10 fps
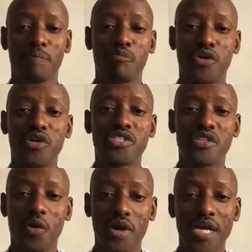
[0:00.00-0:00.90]
Because
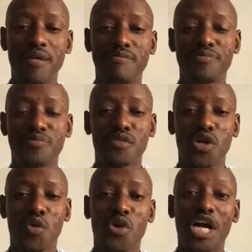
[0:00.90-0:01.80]
either way,
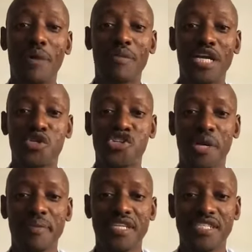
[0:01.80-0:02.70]
we come here to
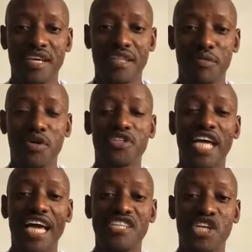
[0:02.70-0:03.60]
sharpen each other. Because
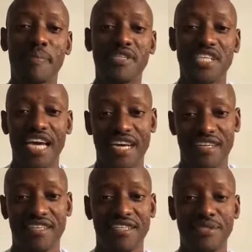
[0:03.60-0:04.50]
iron sharpens iron.